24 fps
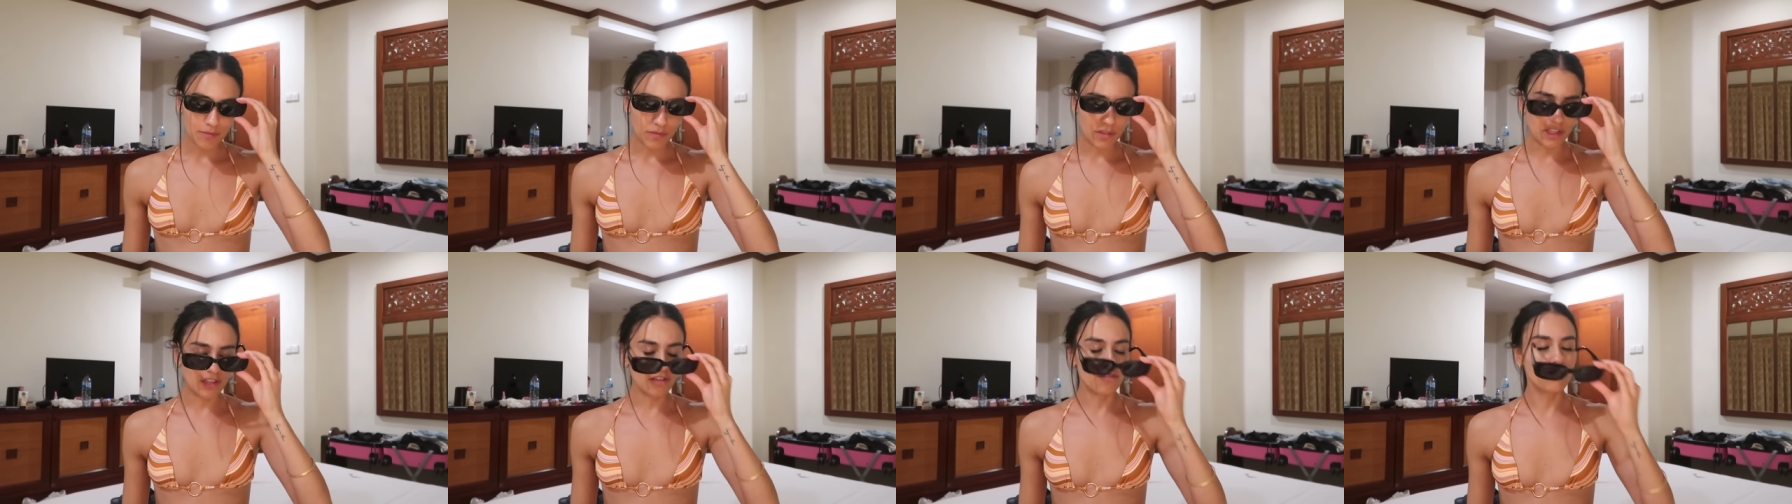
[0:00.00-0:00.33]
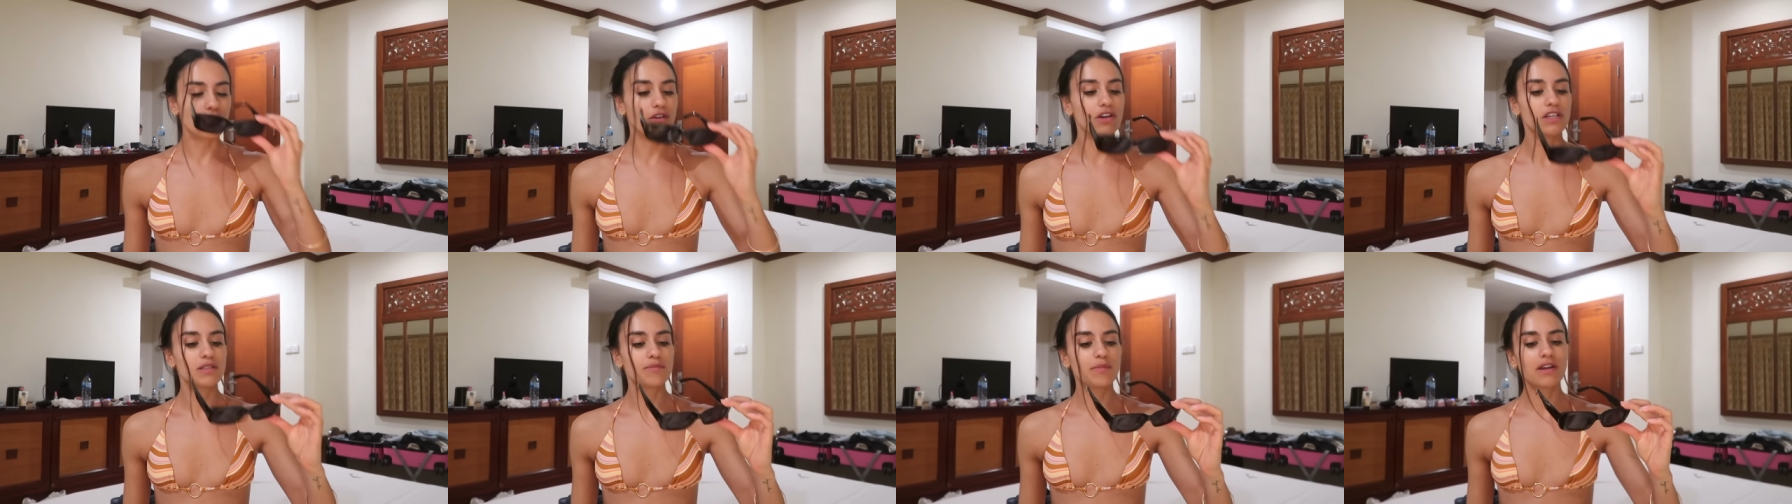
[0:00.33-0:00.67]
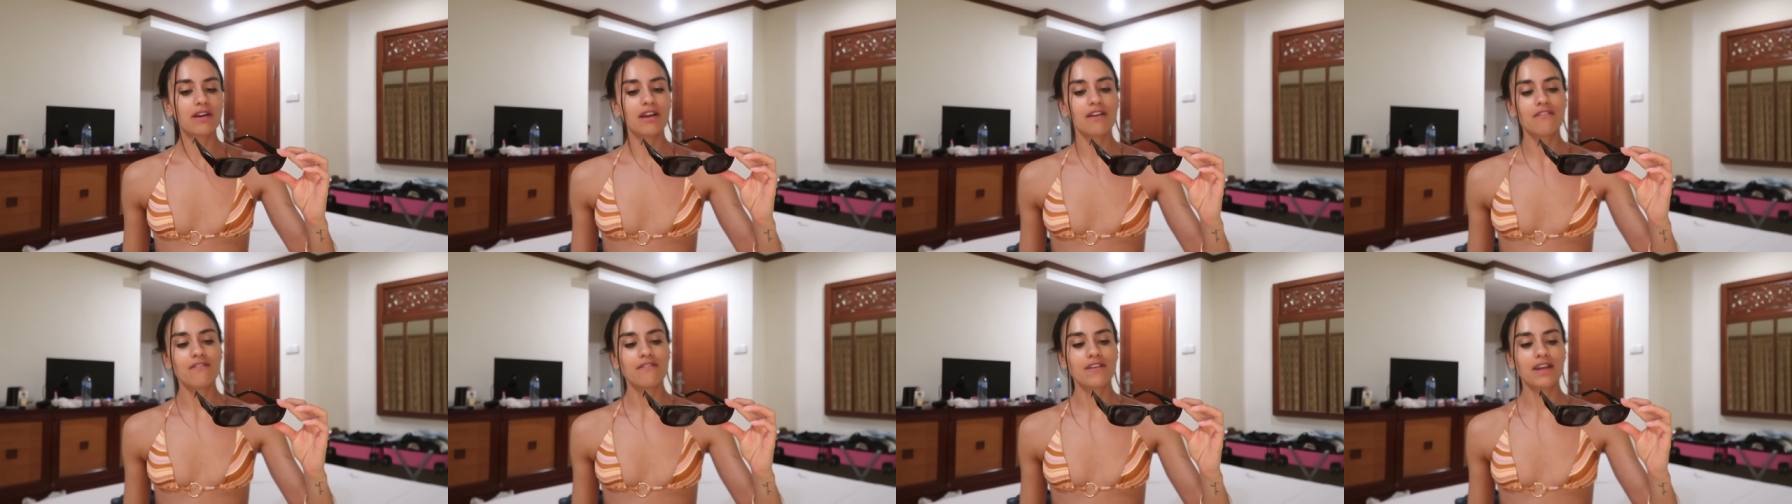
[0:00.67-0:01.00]
And the first
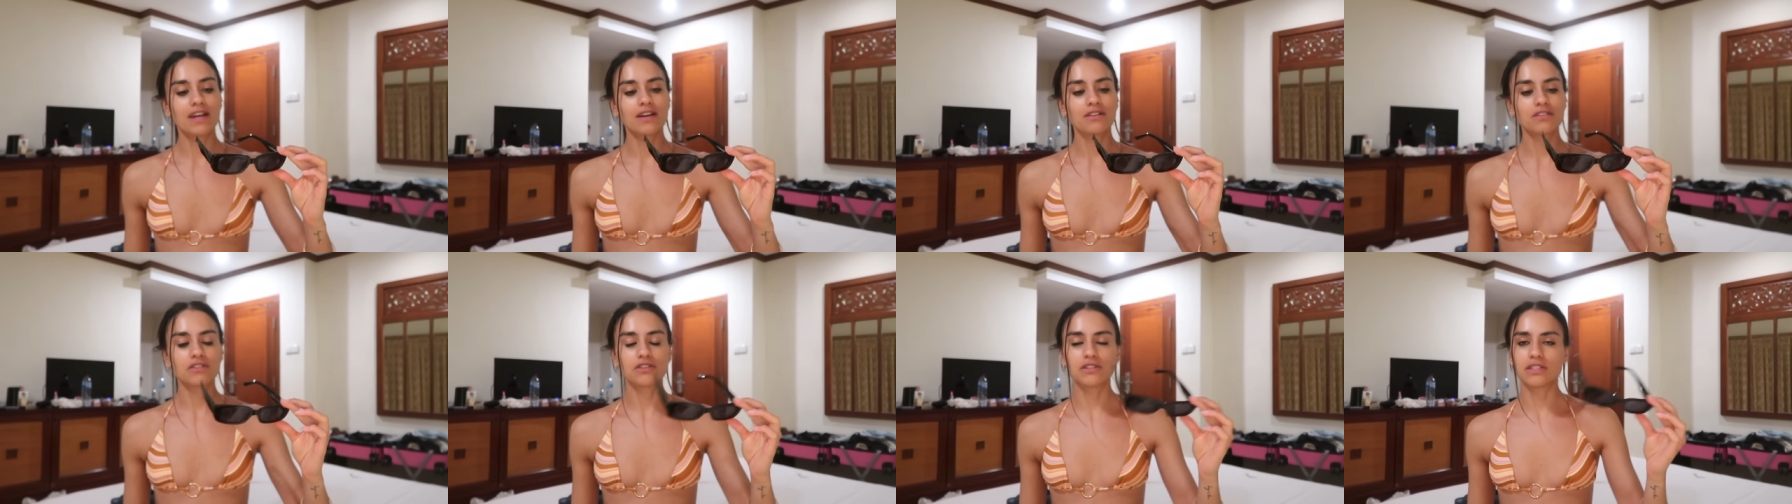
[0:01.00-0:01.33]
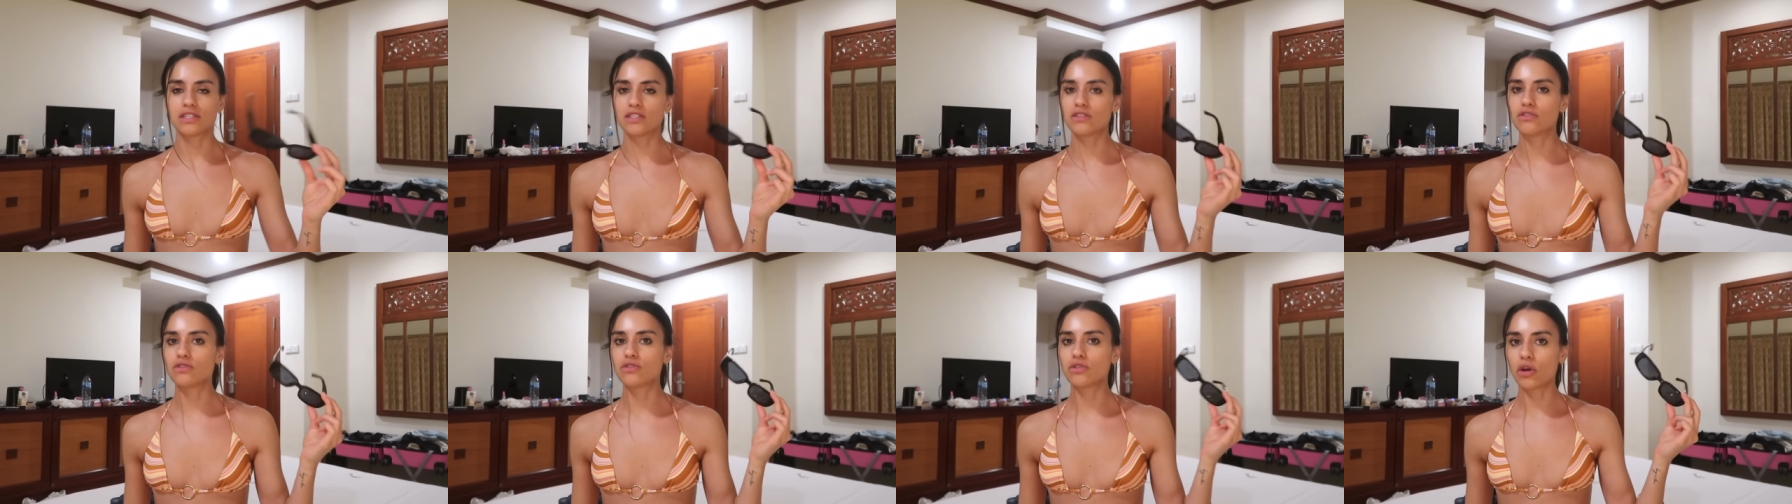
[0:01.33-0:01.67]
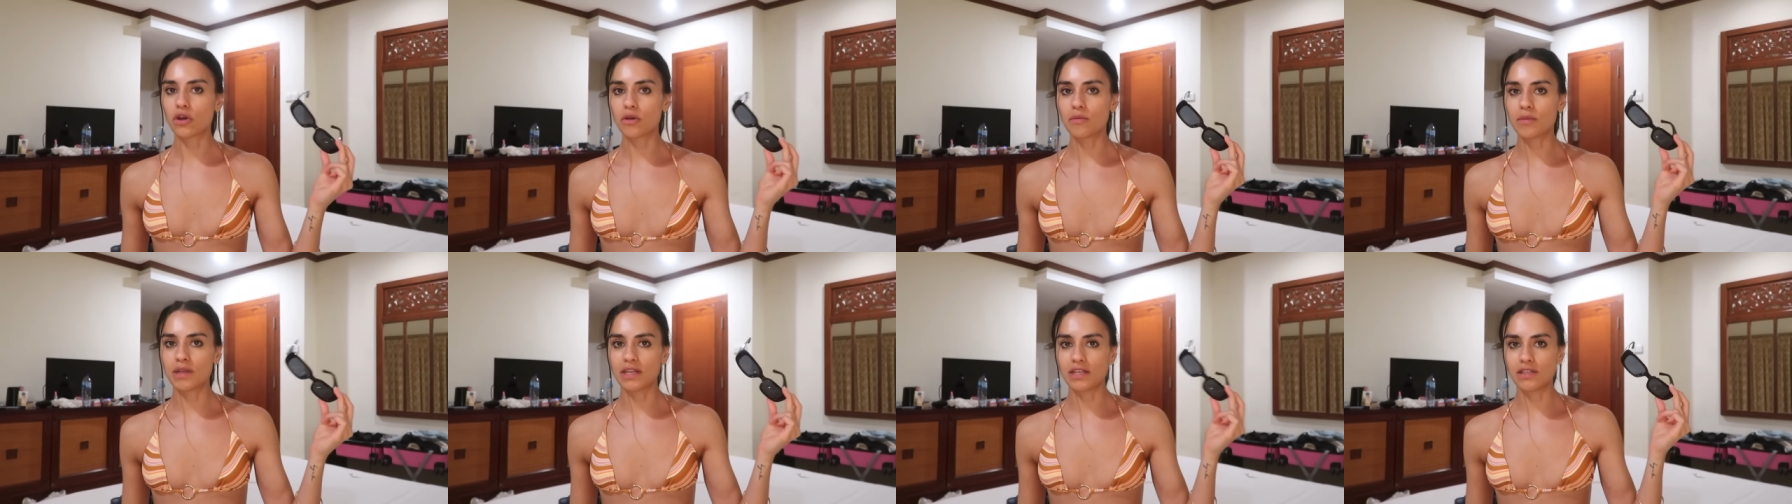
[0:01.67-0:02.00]
pair I found, because there's
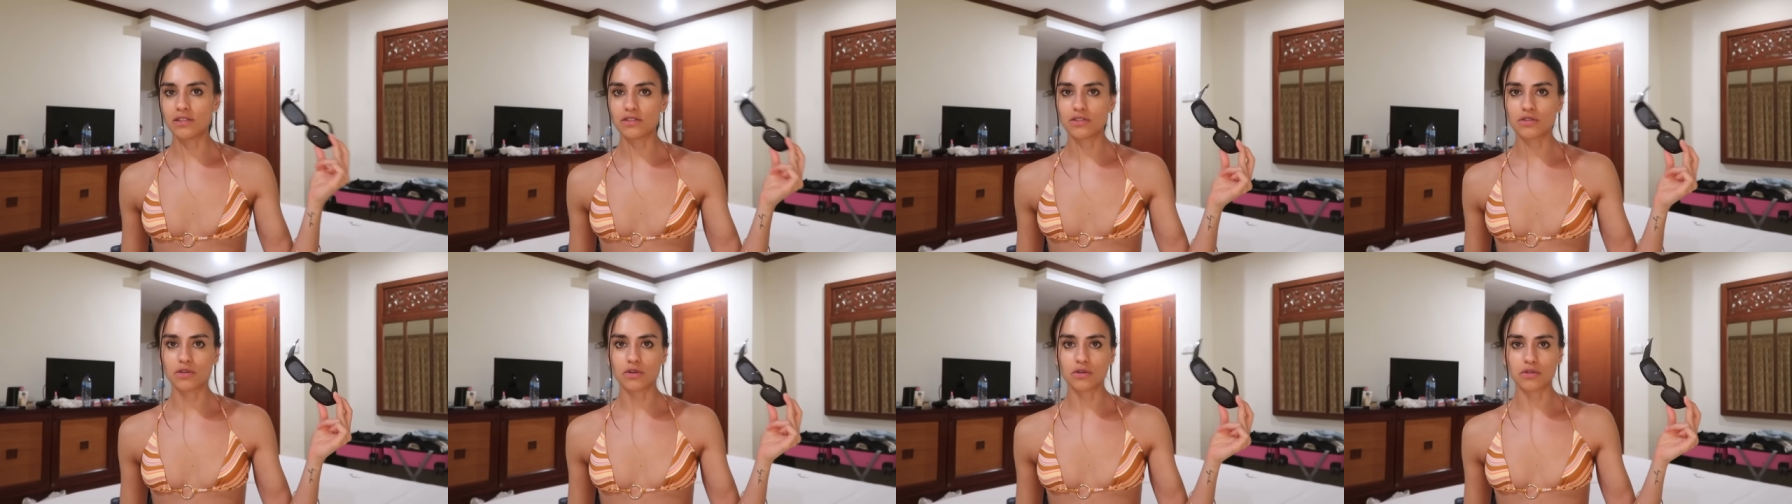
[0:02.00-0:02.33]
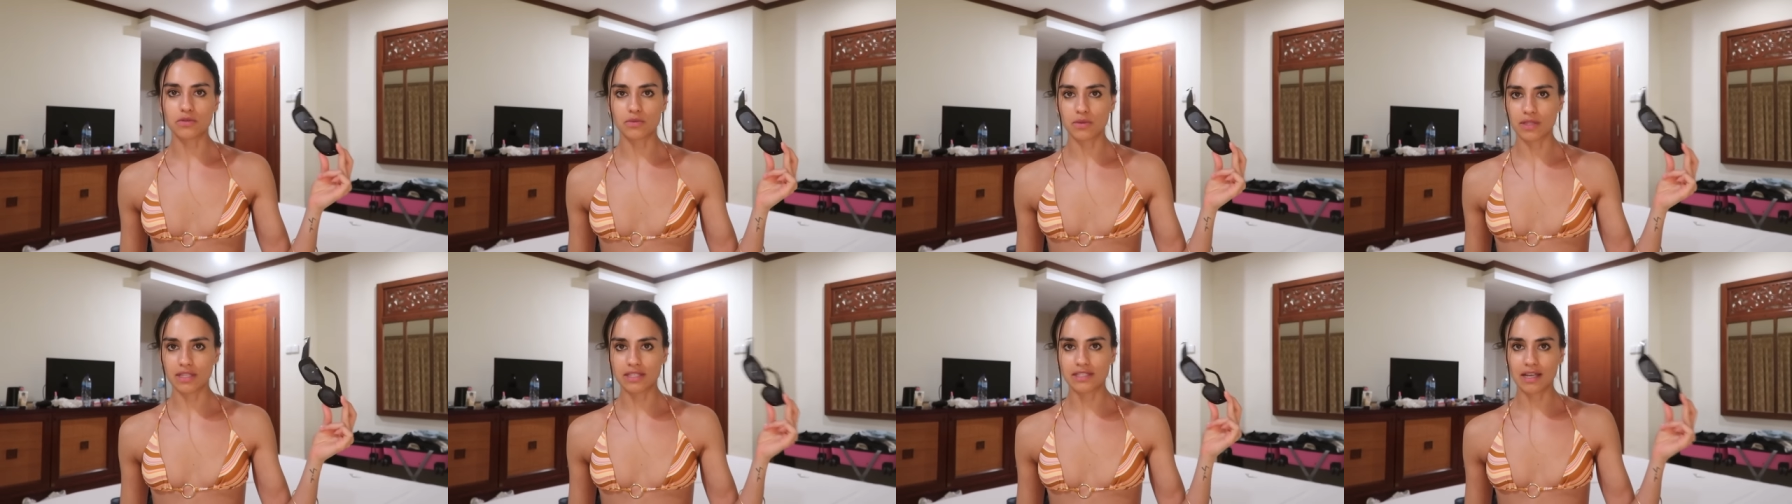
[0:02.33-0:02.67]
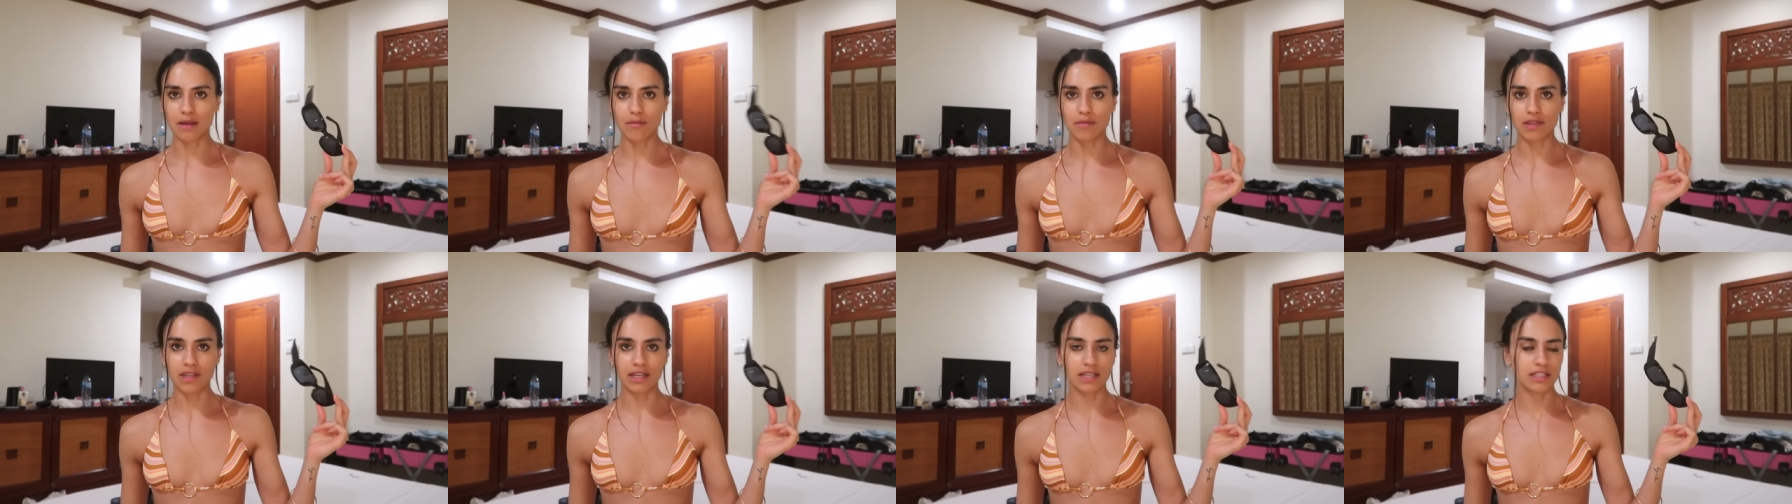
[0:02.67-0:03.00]
so many stalls with the
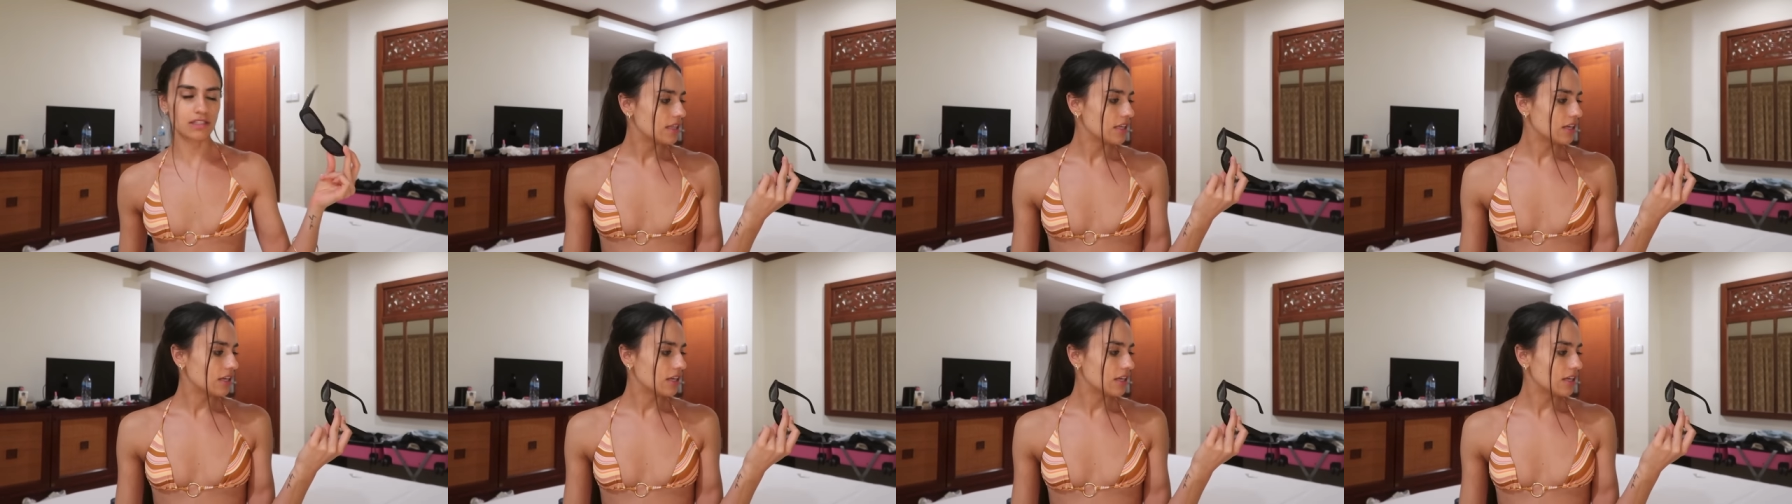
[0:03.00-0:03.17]
same thing,